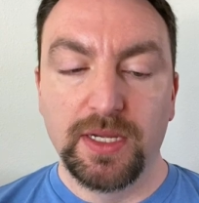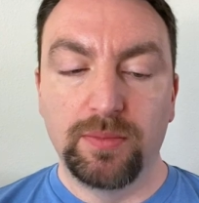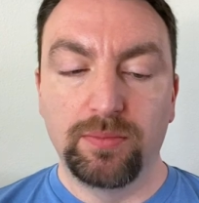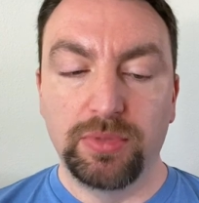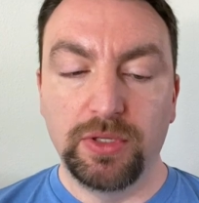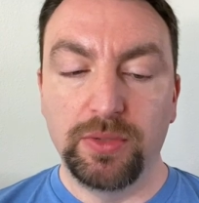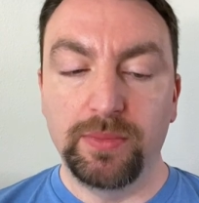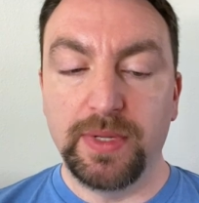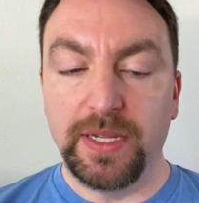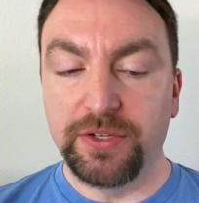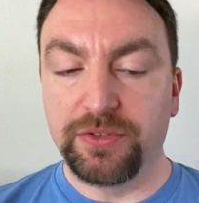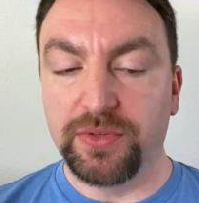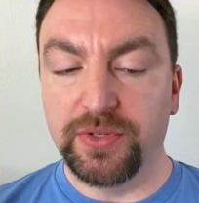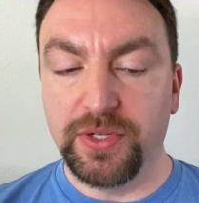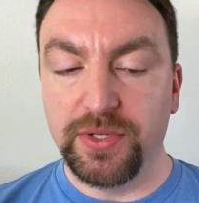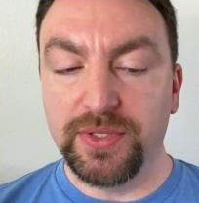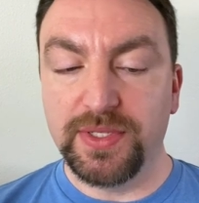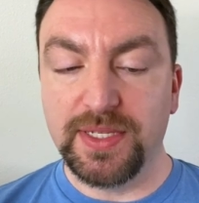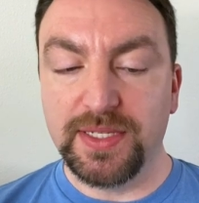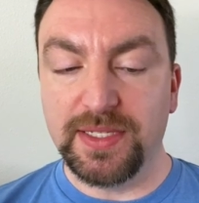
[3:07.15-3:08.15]
Bloom
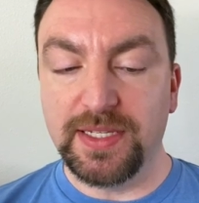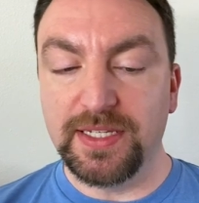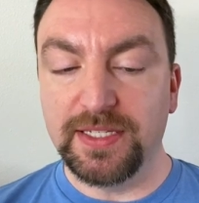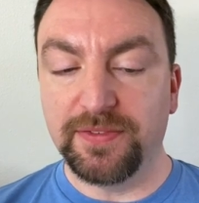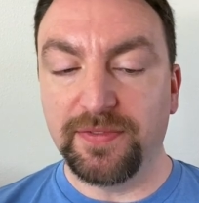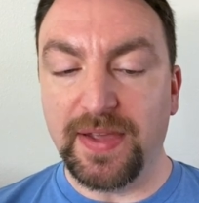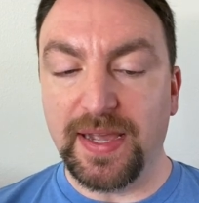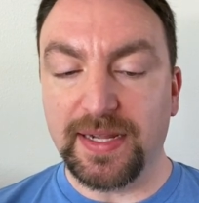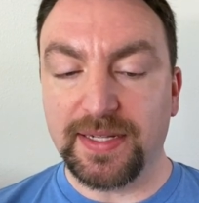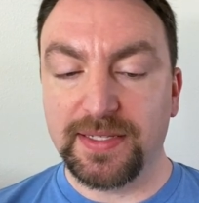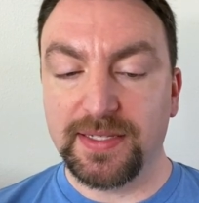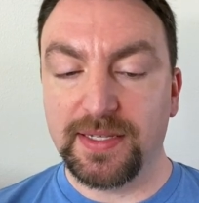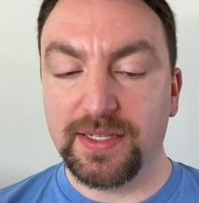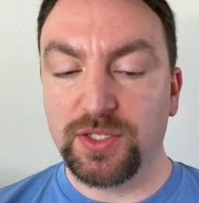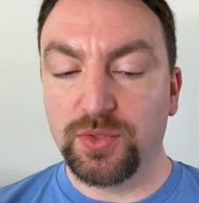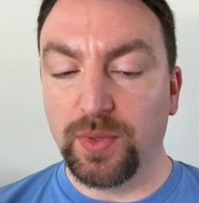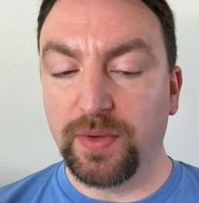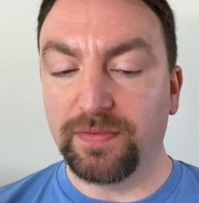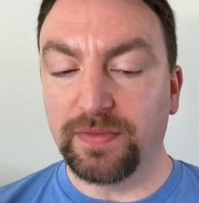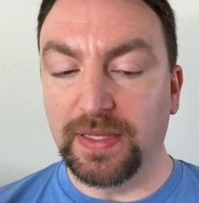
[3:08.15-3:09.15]
introduces these facts
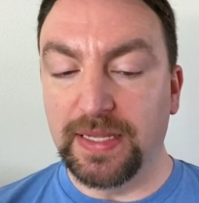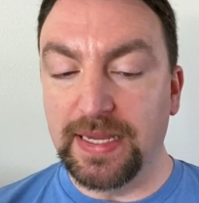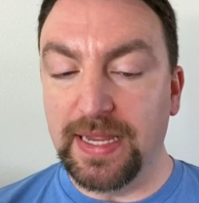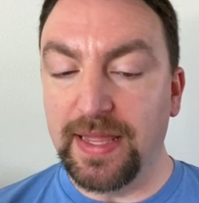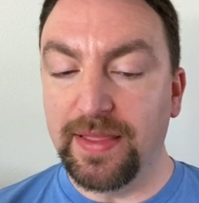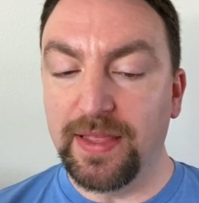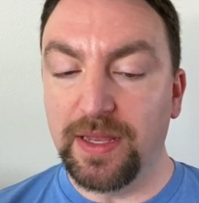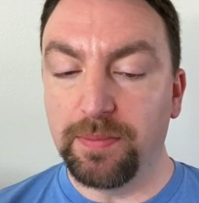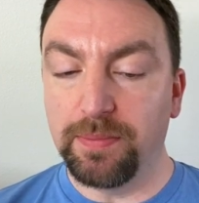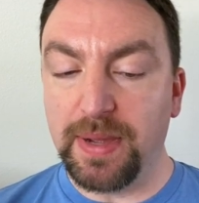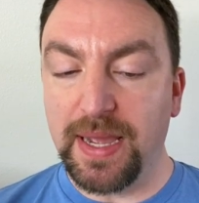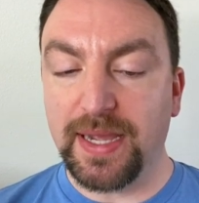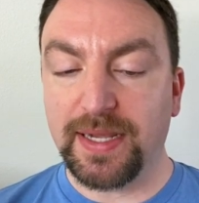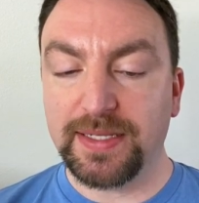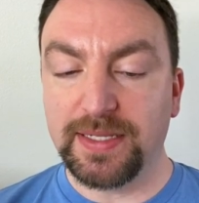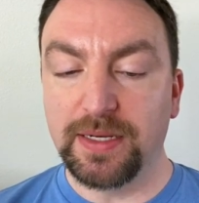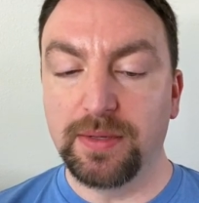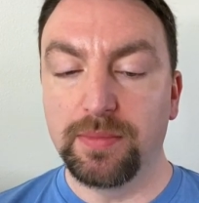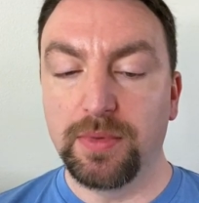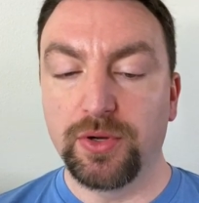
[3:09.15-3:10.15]
swiftly and then
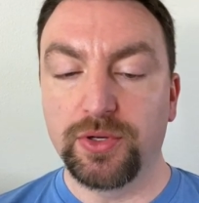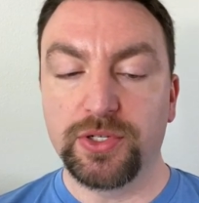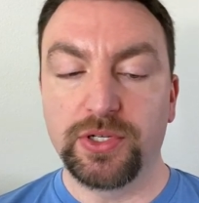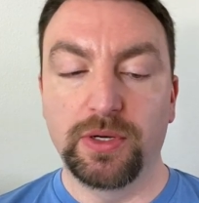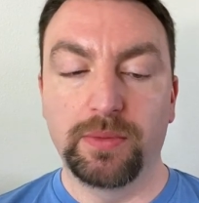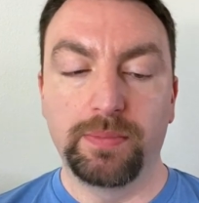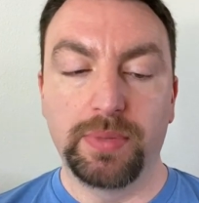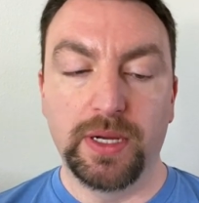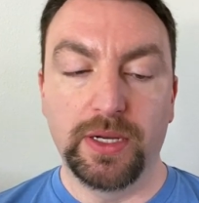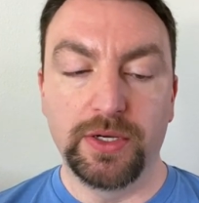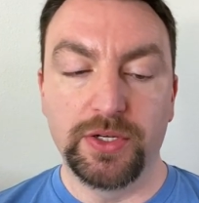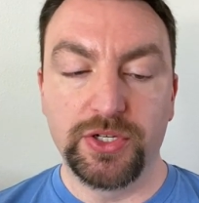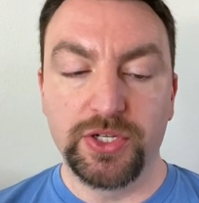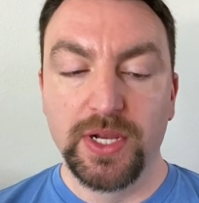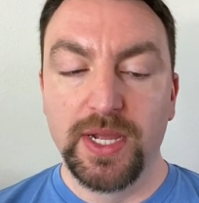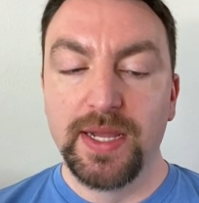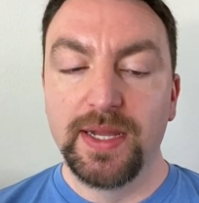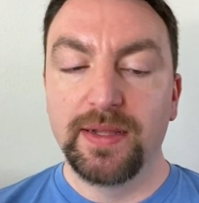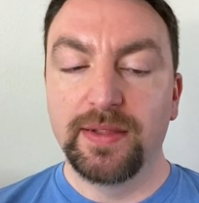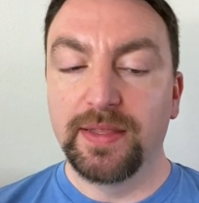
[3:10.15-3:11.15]
packs an emotional punch.
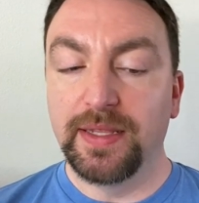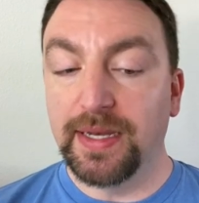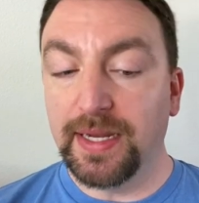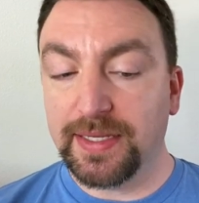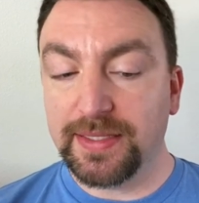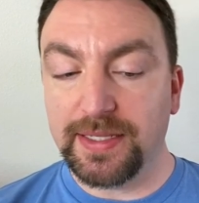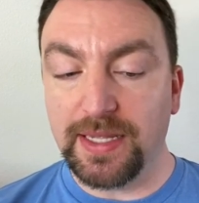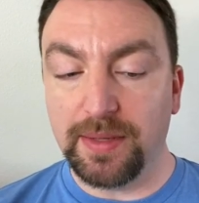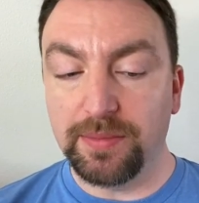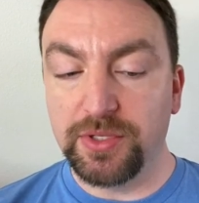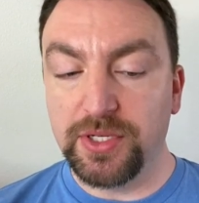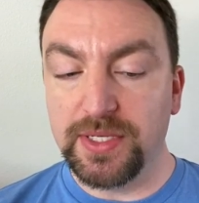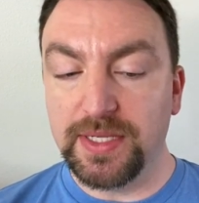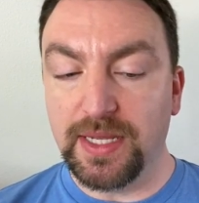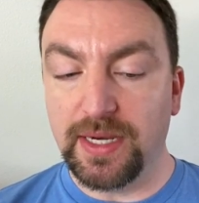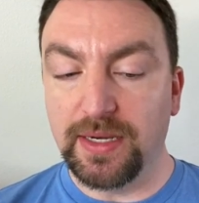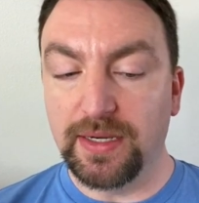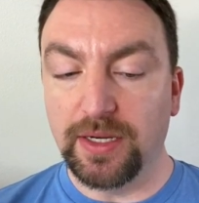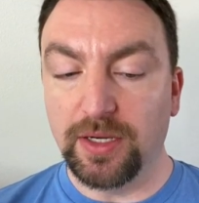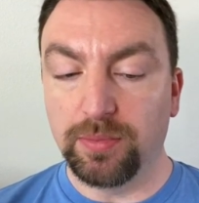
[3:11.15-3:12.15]
The next time she's
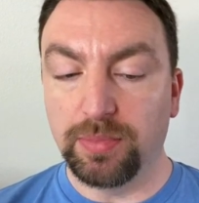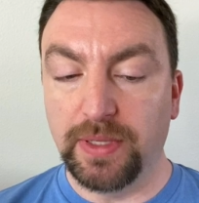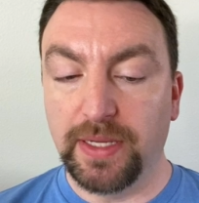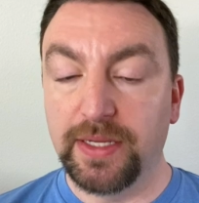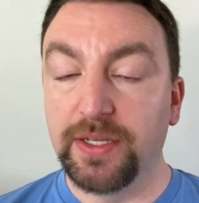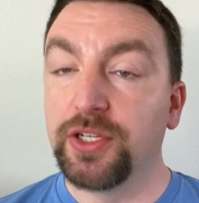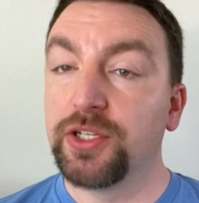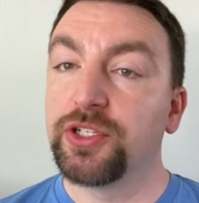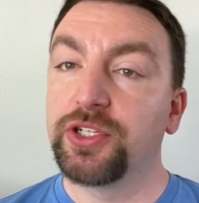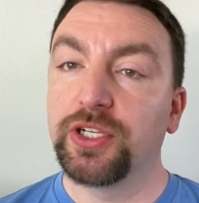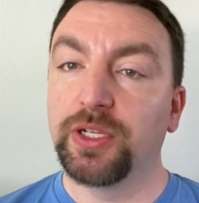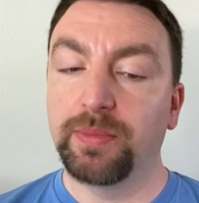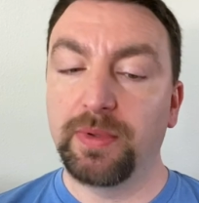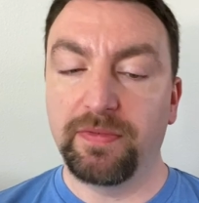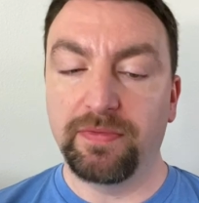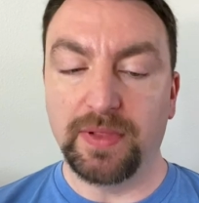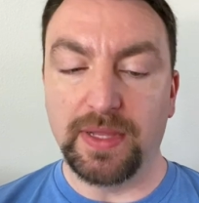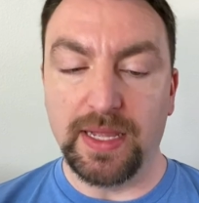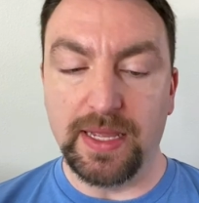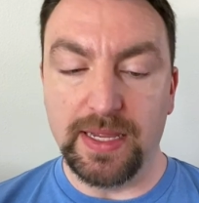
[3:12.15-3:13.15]
on an airplane, she'll be
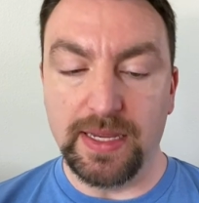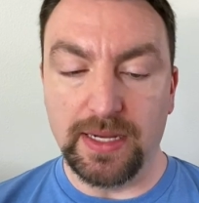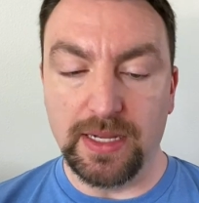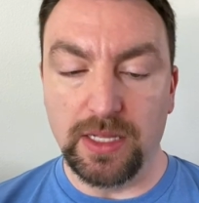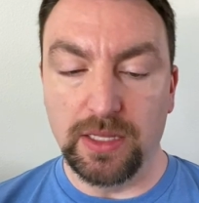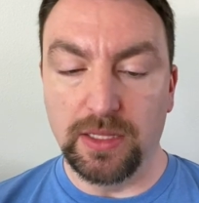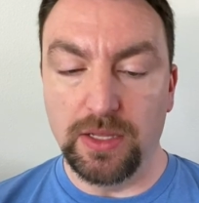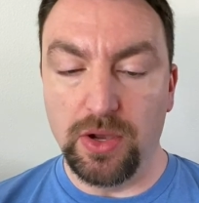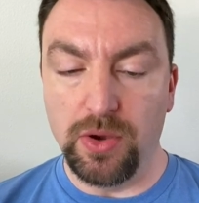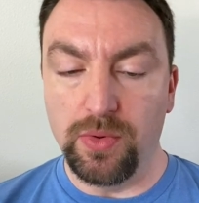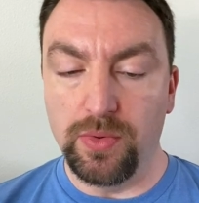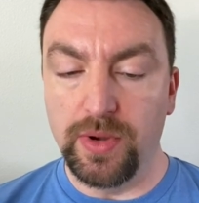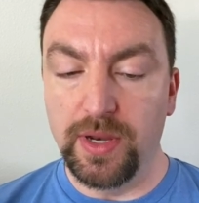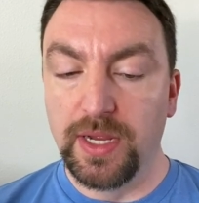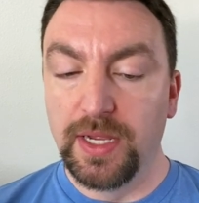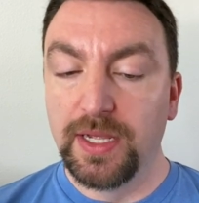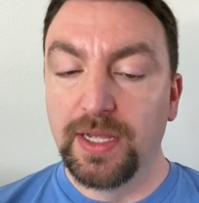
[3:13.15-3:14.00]
flying alone.